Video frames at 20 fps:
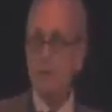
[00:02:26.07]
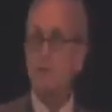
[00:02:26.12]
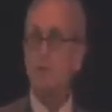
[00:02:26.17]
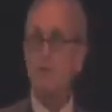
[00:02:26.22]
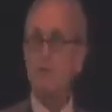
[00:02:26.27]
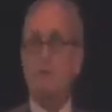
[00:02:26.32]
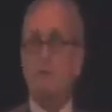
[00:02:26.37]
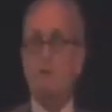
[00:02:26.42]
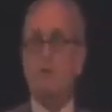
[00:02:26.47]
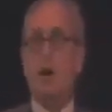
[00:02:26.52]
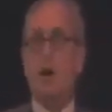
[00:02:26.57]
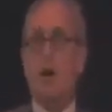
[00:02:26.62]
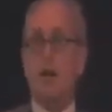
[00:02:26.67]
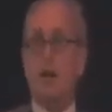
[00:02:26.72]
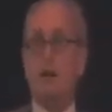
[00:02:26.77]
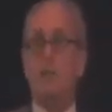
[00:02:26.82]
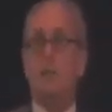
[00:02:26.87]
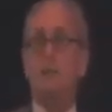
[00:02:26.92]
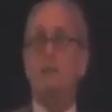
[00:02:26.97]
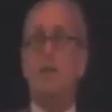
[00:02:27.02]
this
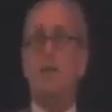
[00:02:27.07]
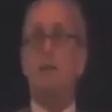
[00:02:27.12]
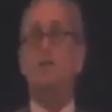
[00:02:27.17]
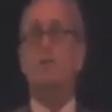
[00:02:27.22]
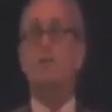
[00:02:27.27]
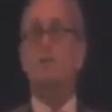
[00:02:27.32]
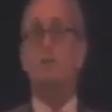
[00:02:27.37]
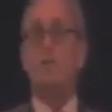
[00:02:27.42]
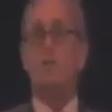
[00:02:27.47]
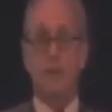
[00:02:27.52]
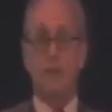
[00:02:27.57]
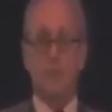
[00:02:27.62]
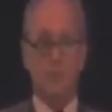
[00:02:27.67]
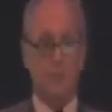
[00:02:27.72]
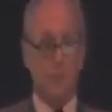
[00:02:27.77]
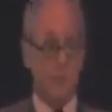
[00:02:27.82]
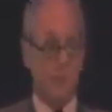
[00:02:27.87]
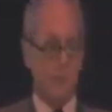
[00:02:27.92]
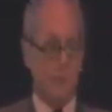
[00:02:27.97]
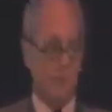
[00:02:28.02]
starting with functional
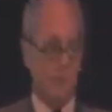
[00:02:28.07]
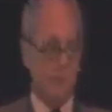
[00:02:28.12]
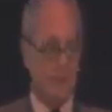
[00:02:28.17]
medicine.